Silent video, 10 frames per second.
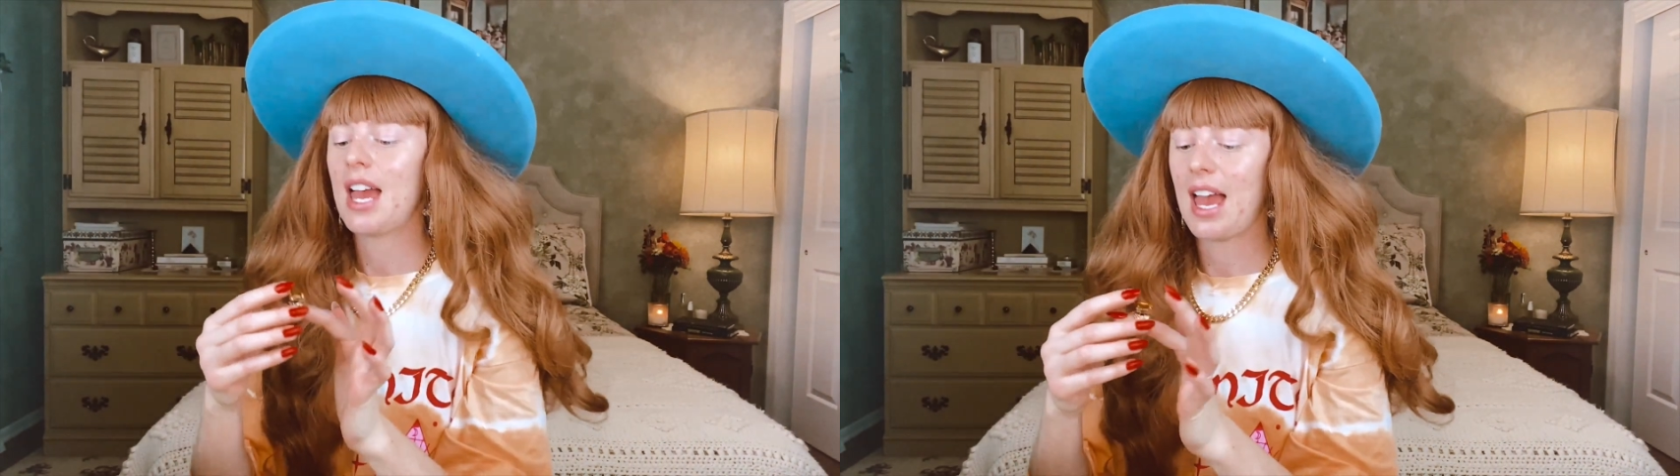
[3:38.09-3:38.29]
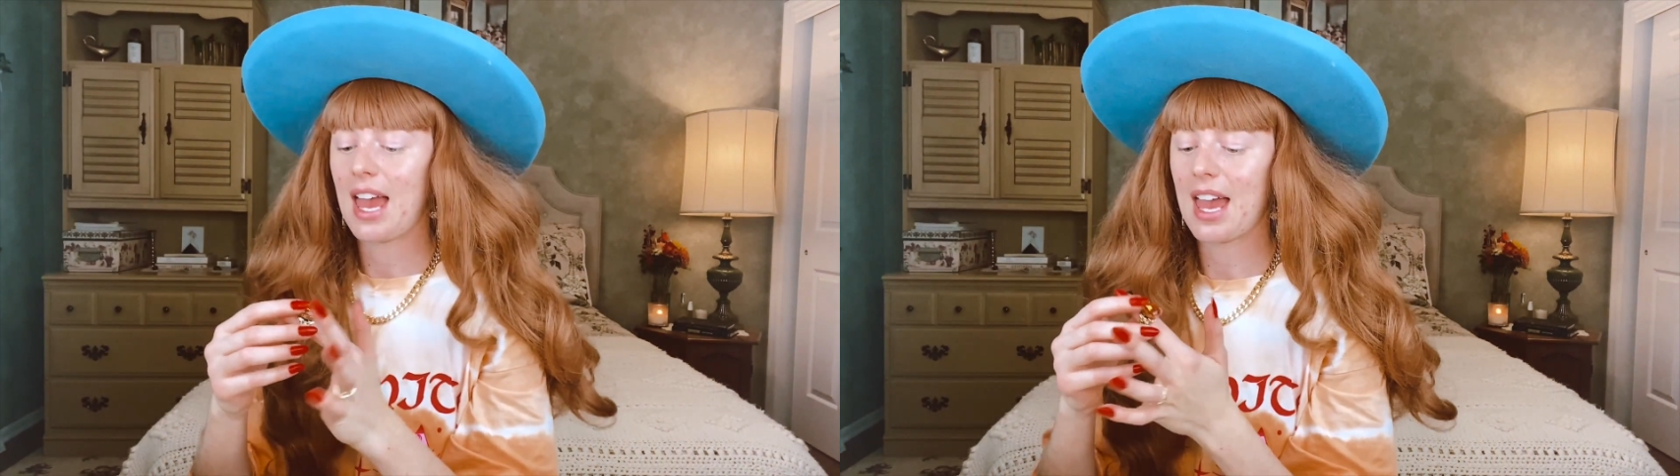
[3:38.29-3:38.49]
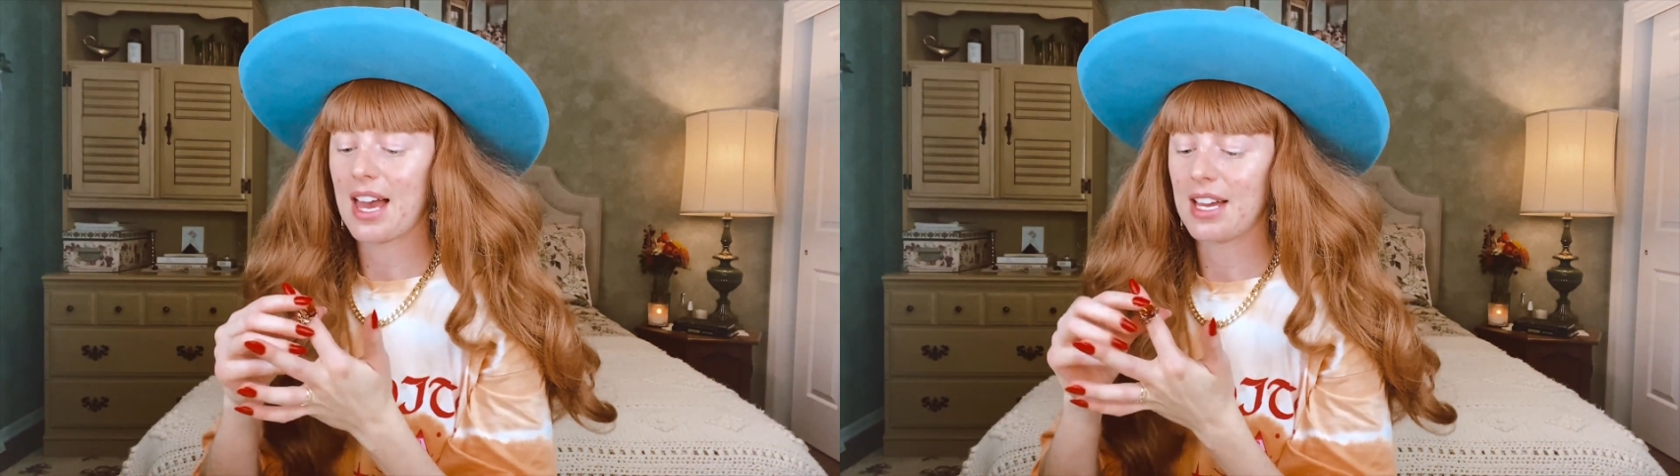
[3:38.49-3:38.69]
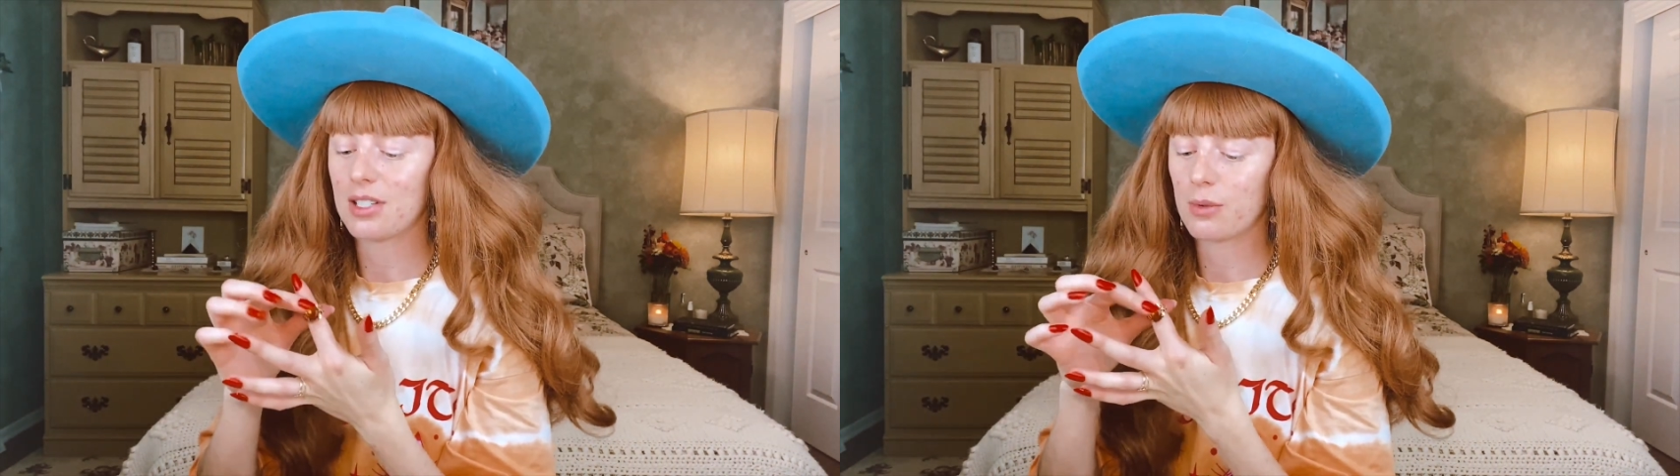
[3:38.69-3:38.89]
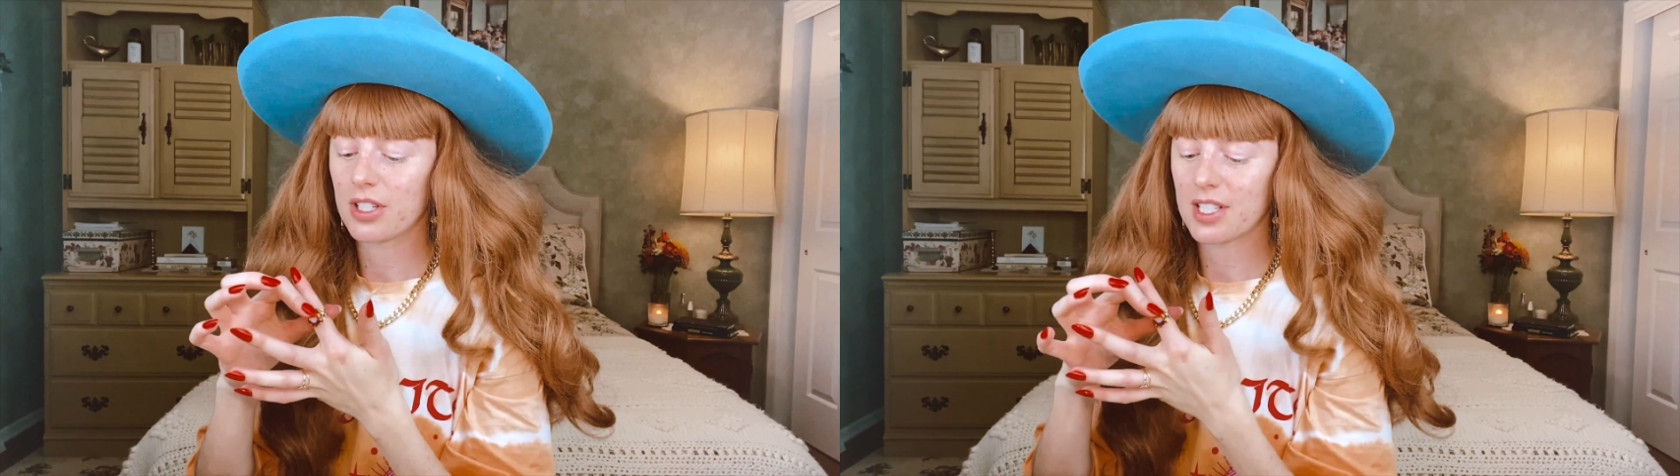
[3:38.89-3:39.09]
and
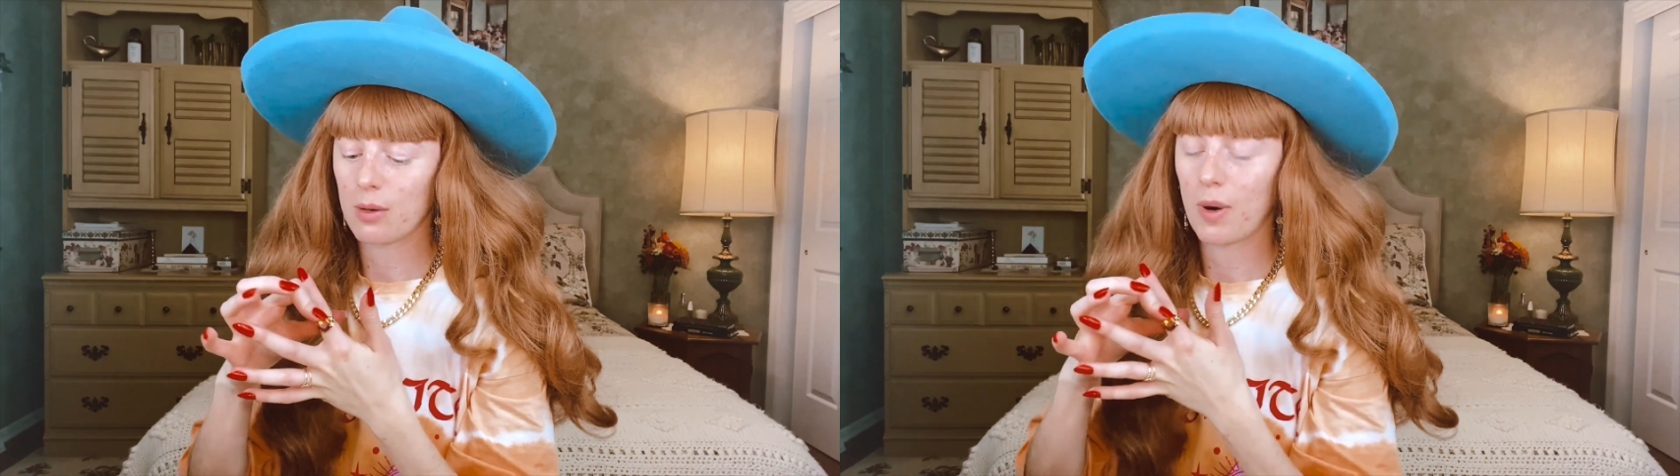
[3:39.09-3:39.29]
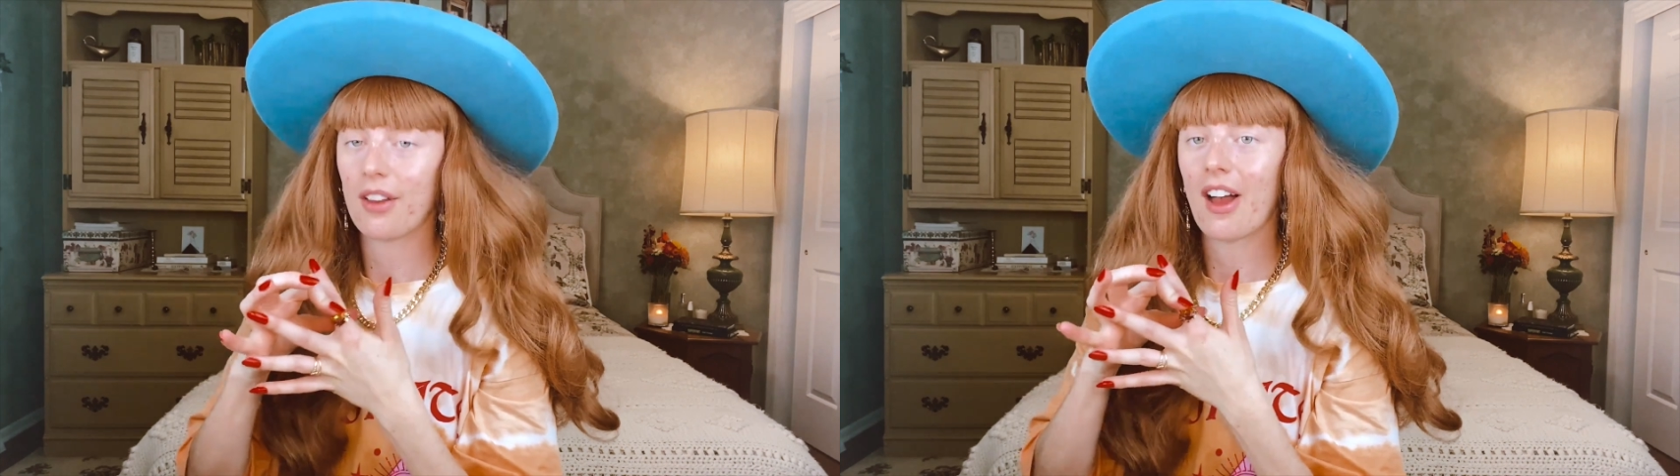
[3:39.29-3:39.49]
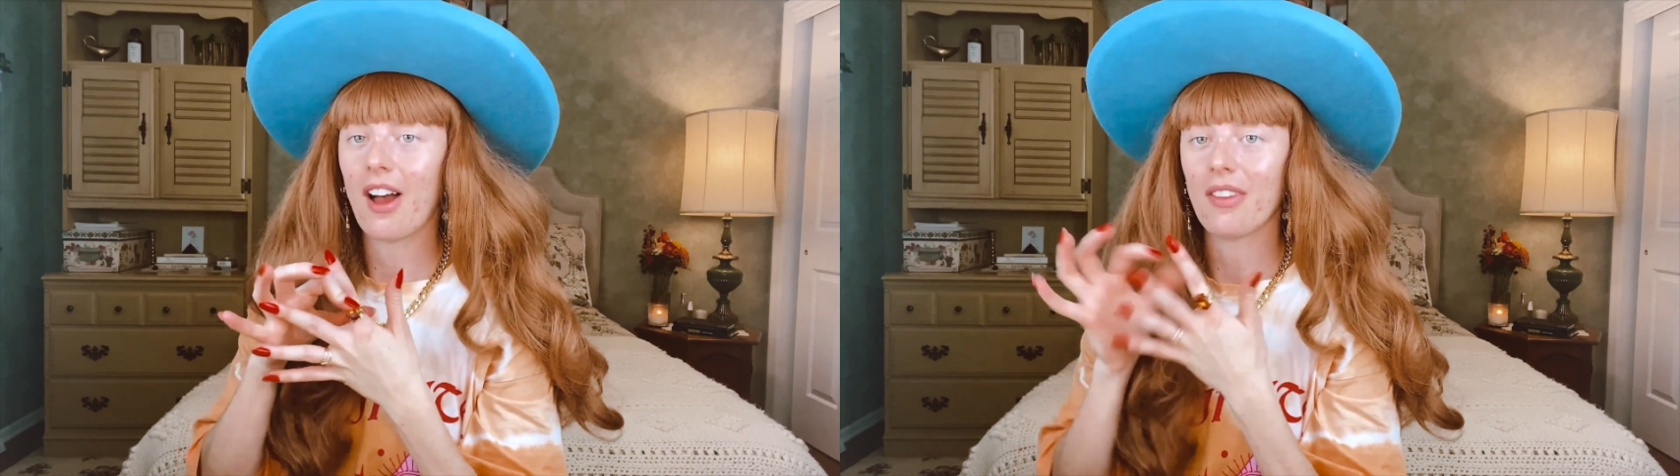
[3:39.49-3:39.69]
we're just gonna wear that on